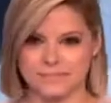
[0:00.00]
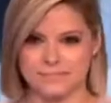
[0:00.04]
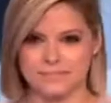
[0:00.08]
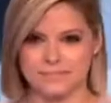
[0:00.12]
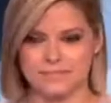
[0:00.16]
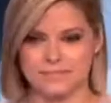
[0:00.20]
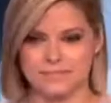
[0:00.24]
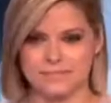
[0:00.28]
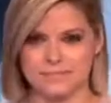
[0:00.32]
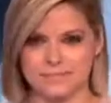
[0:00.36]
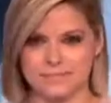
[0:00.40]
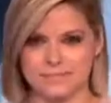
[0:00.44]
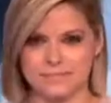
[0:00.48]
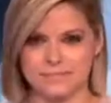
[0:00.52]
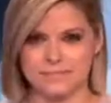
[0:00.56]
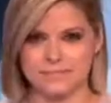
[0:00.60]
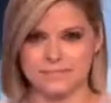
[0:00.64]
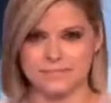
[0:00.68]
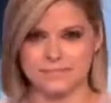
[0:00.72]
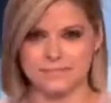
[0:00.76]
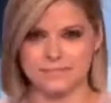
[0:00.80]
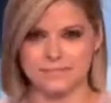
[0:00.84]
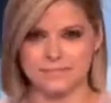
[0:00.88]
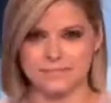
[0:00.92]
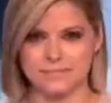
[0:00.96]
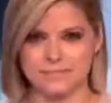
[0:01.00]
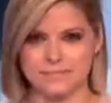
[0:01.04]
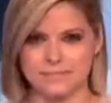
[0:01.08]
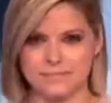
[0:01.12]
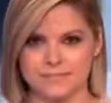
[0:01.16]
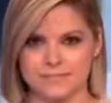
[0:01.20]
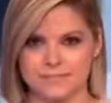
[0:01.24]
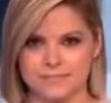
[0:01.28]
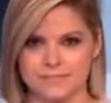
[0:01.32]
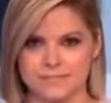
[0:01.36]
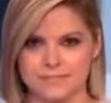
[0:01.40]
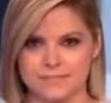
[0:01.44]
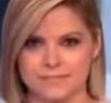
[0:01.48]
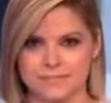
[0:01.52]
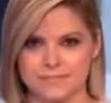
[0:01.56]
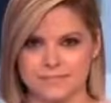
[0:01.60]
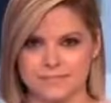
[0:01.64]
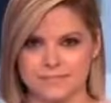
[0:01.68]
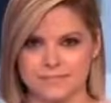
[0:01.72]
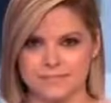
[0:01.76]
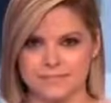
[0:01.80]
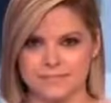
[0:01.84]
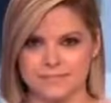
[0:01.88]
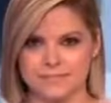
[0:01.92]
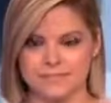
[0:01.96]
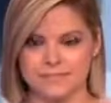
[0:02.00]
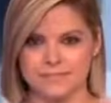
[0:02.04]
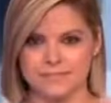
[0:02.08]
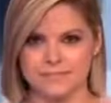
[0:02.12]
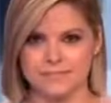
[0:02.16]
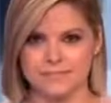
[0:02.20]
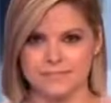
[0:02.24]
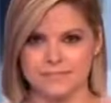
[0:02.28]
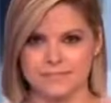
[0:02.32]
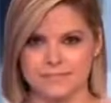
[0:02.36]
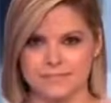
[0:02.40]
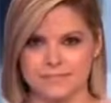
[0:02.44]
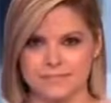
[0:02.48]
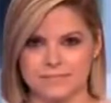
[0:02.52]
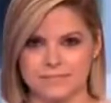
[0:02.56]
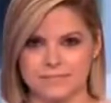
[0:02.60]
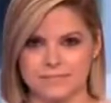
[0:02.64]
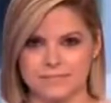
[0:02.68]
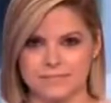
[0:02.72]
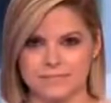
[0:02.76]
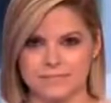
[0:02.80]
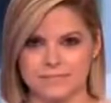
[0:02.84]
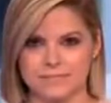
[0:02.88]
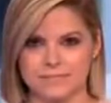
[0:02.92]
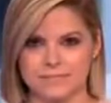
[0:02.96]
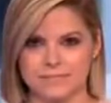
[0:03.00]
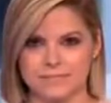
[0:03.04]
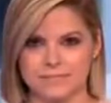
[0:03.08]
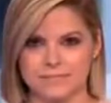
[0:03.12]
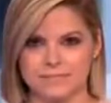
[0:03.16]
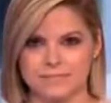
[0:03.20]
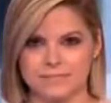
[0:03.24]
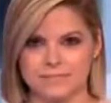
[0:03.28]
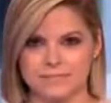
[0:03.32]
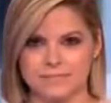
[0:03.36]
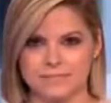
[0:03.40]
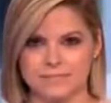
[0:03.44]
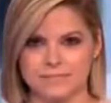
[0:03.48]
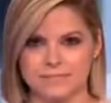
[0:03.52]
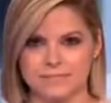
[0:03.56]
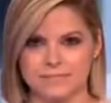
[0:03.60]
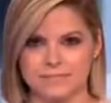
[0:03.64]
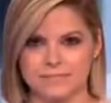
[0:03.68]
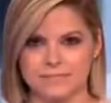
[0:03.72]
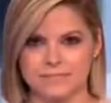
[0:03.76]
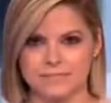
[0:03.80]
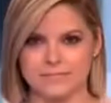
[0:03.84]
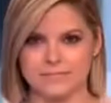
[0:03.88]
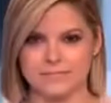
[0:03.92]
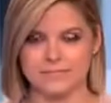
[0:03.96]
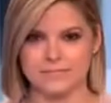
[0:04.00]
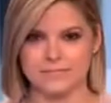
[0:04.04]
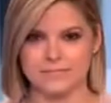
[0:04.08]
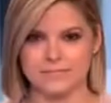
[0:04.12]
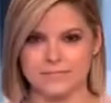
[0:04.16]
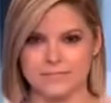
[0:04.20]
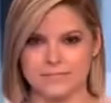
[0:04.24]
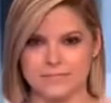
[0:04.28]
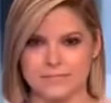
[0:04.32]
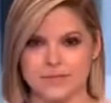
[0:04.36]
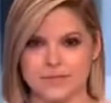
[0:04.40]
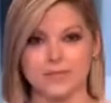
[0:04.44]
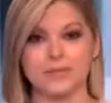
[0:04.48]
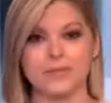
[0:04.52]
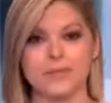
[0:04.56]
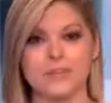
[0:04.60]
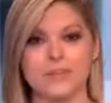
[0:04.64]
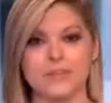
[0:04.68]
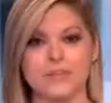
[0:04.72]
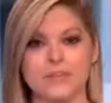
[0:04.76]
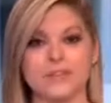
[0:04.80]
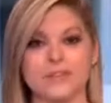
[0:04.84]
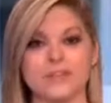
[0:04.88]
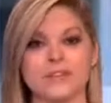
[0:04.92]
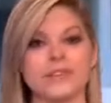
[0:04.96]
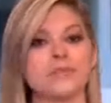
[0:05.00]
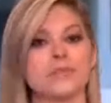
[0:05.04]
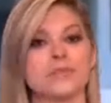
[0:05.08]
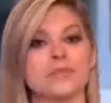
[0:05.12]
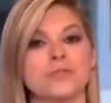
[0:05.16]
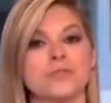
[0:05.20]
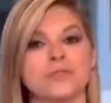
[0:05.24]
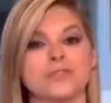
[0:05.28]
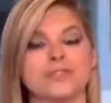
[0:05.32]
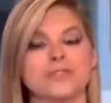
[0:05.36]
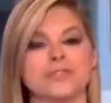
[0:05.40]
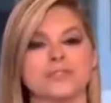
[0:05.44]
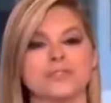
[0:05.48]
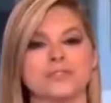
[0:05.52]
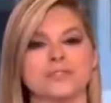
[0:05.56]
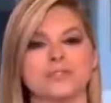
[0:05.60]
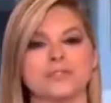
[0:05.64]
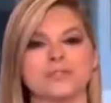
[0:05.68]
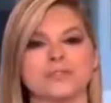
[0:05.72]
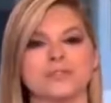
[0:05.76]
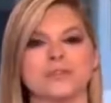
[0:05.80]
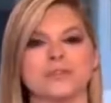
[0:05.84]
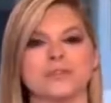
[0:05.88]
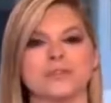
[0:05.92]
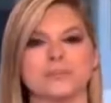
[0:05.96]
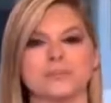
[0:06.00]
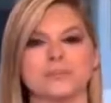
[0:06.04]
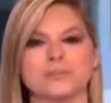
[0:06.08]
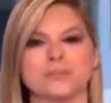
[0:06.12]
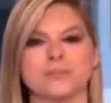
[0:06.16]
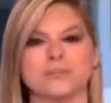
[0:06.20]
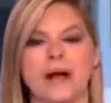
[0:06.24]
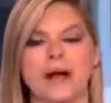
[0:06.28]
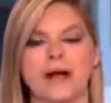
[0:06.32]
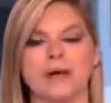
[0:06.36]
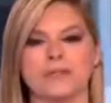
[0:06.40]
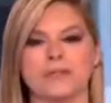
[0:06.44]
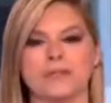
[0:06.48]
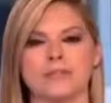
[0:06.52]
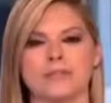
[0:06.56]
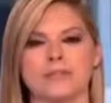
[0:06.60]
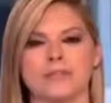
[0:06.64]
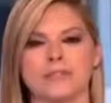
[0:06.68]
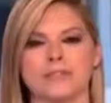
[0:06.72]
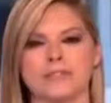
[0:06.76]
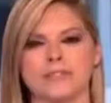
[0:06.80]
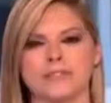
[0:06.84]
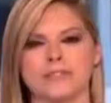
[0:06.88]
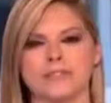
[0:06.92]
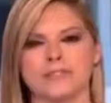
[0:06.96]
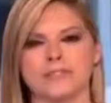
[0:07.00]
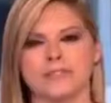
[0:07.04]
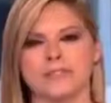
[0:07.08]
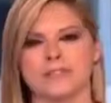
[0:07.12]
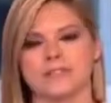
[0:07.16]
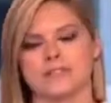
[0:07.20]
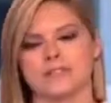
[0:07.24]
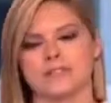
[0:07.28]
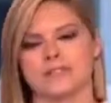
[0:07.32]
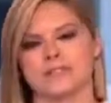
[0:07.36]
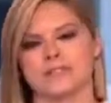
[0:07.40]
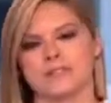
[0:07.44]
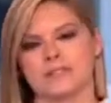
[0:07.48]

The person shown says nothing.